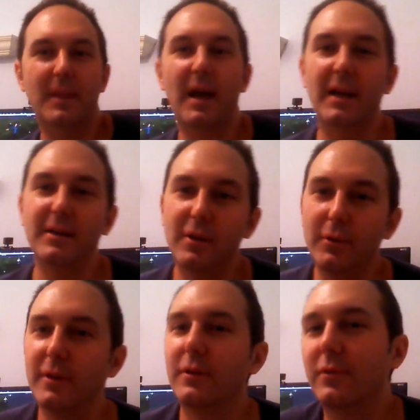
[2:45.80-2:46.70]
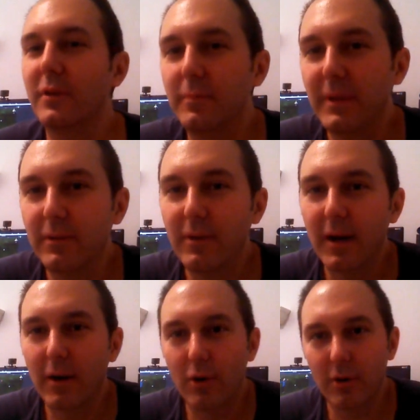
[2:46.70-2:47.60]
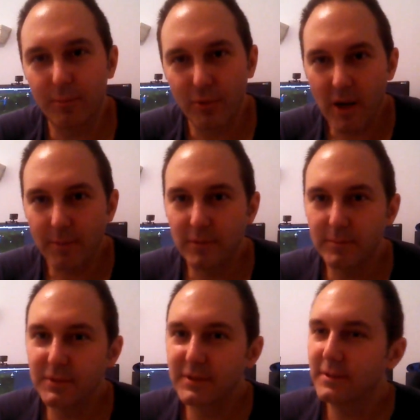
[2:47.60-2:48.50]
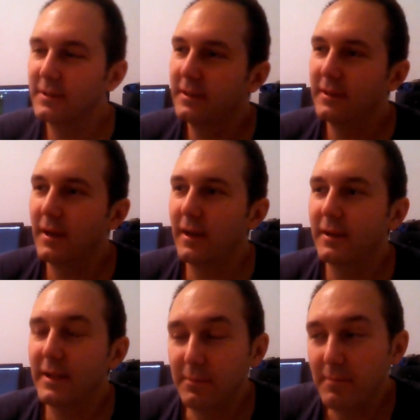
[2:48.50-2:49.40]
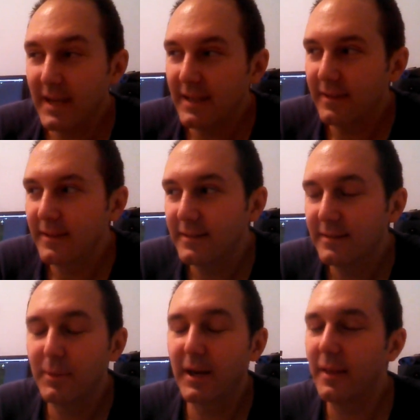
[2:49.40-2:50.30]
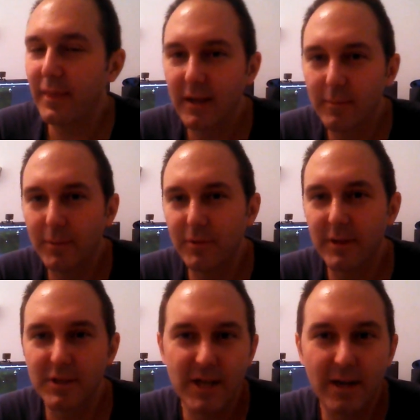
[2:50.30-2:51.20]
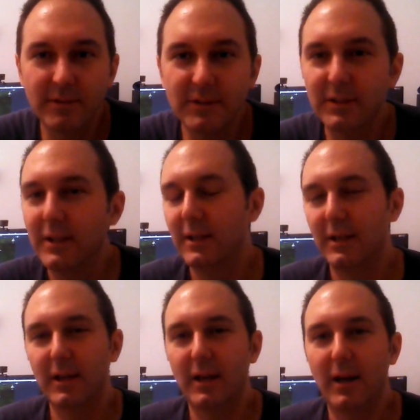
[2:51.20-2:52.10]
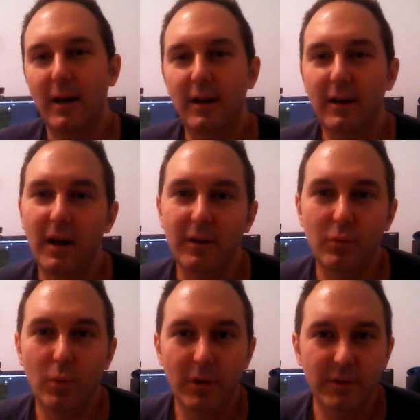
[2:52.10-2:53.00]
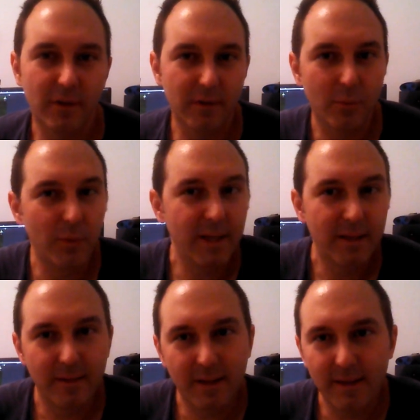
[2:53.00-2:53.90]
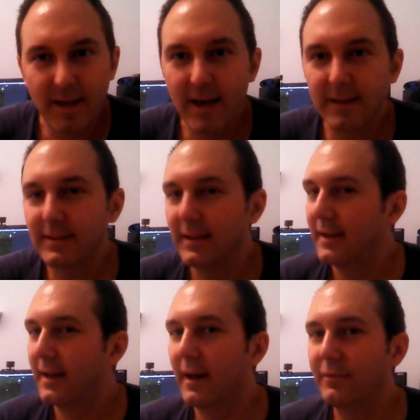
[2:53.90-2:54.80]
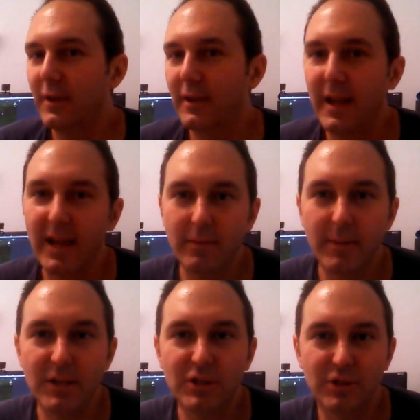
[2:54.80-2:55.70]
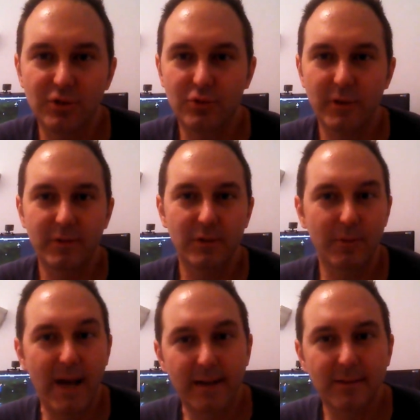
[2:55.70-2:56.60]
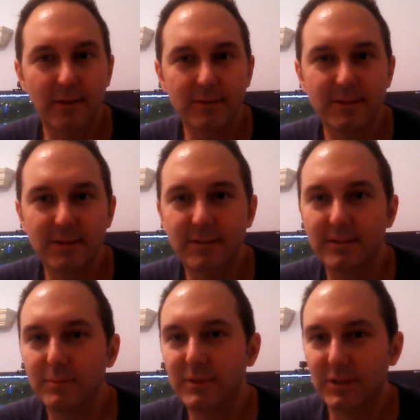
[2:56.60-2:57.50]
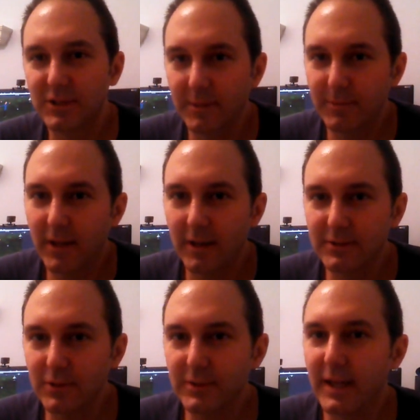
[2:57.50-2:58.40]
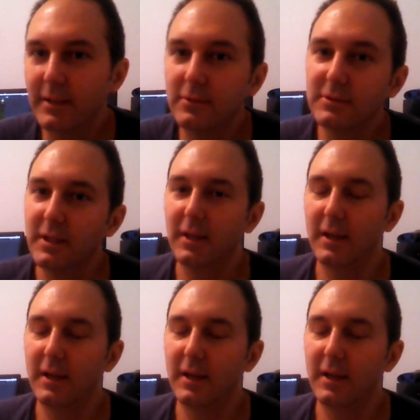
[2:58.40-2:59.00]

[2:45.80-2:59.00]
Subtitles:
I know that there's going to be a lot of hard problems in making this, but I think I'm up to the challenge. I've worked on the Wii and the Kinect. I've done animation-driven ragdoll systems and shipped console titles.